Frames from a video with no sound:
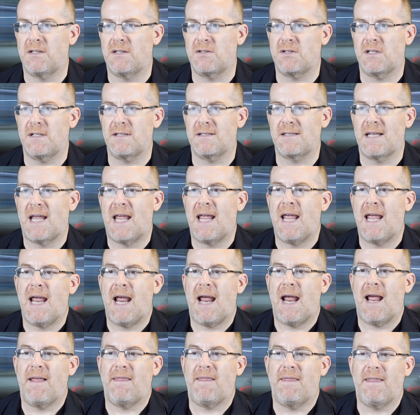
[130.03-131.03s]
engines,
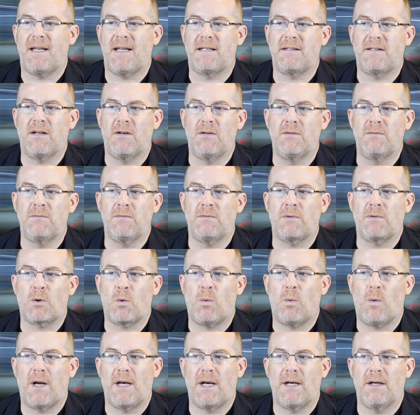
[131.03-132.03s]
and they don't
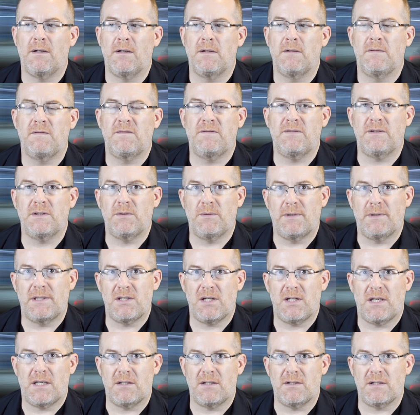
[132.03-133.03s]
require
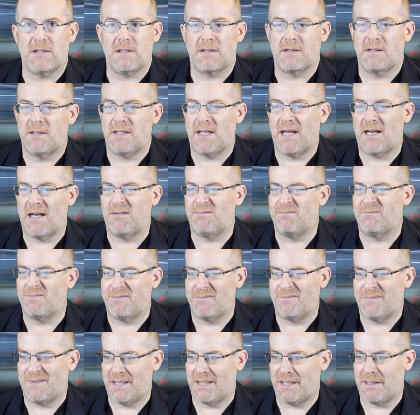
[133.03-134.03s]
fluid changes. Now,
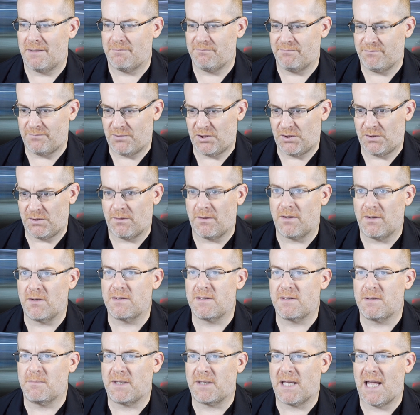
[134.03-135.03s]
I'm sure
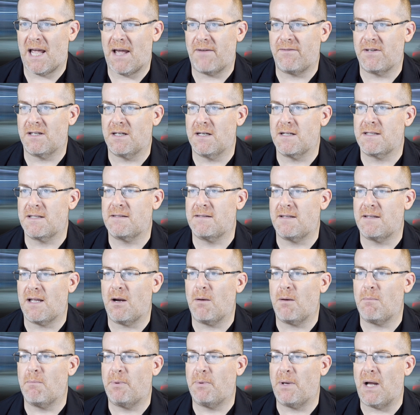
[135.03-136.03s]
there's some caveats
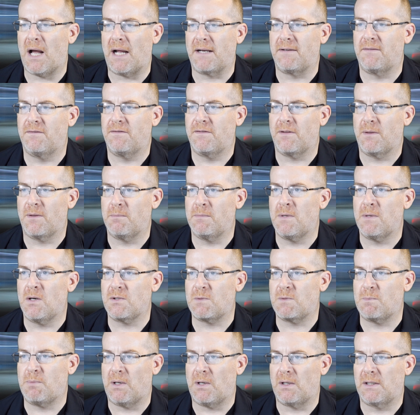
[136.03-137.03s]
there, but for the
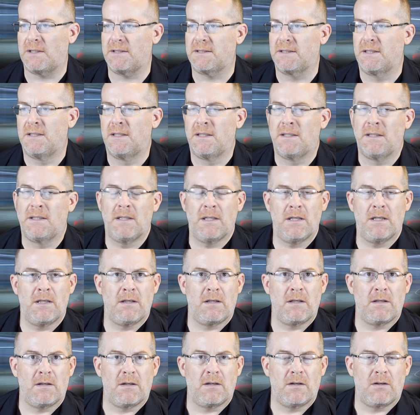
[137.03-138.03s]
most part,
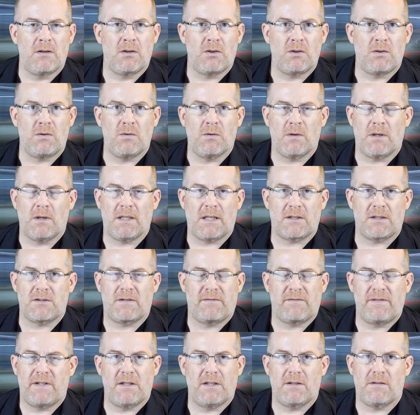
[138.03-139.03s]
your
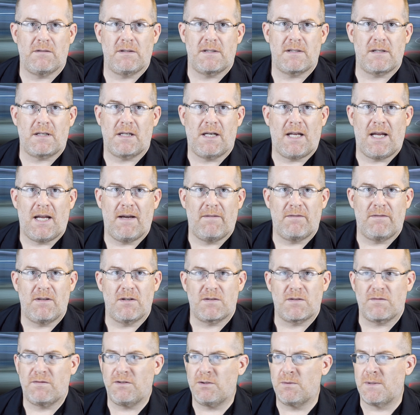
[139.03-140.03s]
electric vehicle isn't going to have
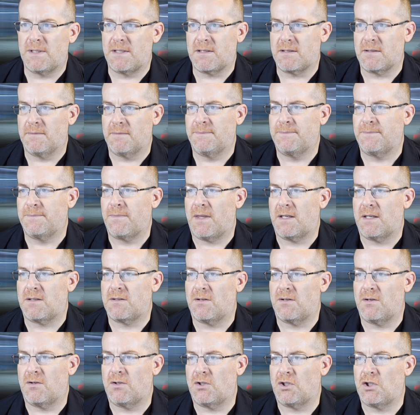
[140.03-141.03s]
those fluids
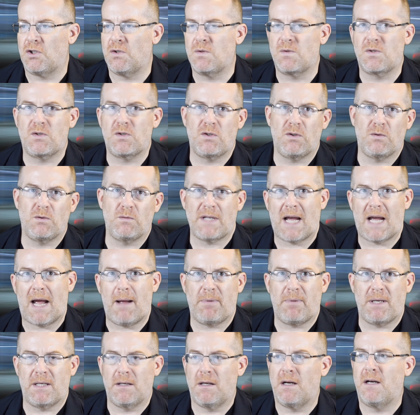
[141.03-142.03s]
that you're used to
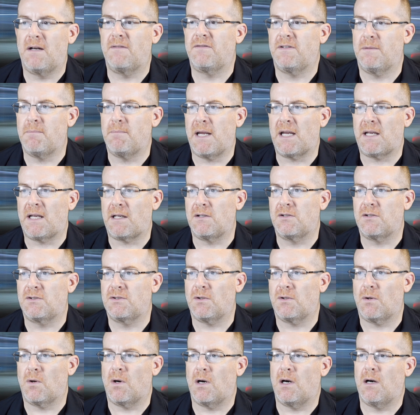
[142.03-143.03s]
topping off and making
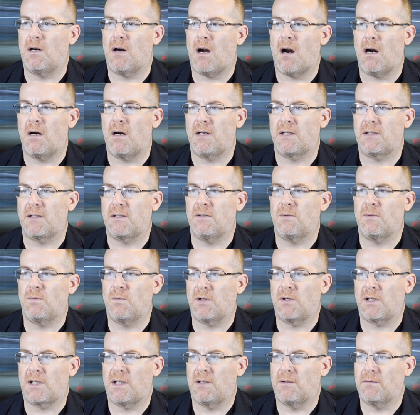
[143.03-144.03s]
sure are in good
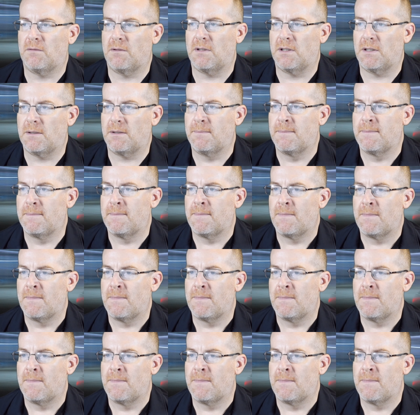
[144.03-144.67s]
working order.